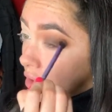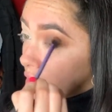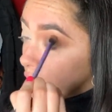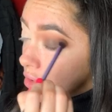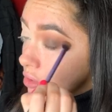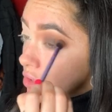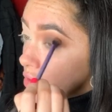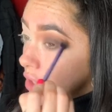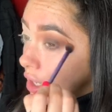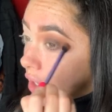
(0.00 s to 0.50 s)

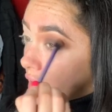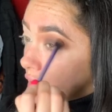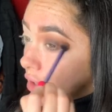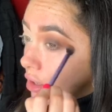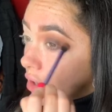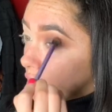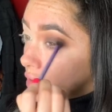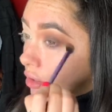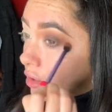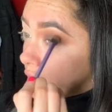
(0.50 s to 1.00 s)
do like a
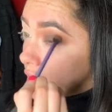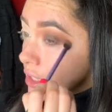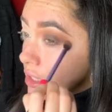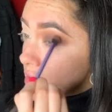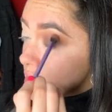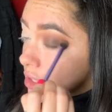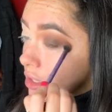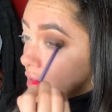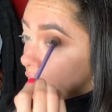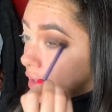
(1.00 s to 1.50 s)
cut crease
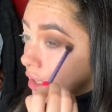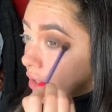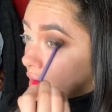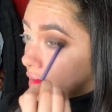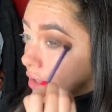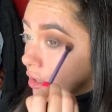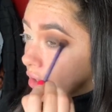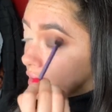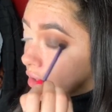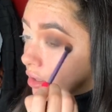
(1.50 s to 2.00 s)
or like
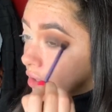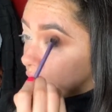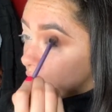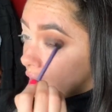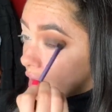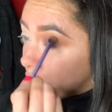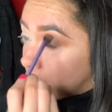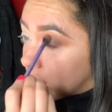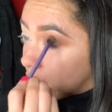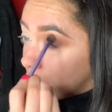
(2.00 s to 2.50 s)
a
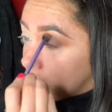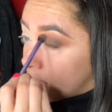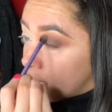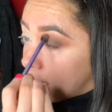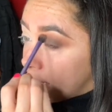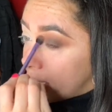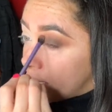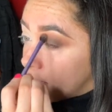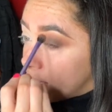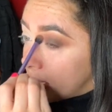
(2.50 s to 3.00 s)
glitter eye
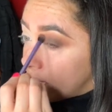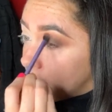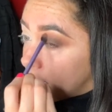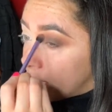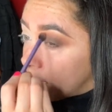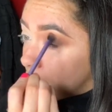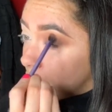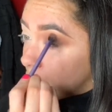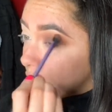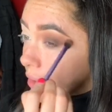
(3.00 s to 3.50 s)
or anything.
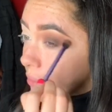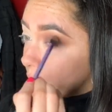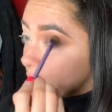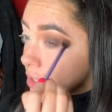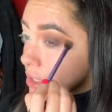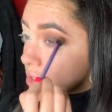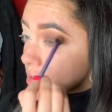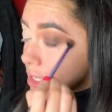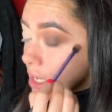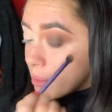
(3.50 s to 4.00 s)
I think I might
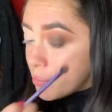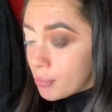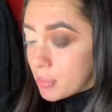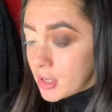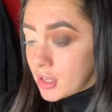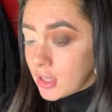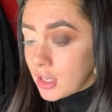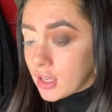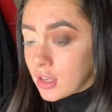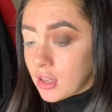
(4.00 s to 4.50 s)
just keep it
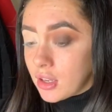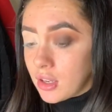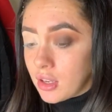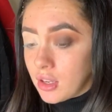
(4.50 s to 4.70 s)
like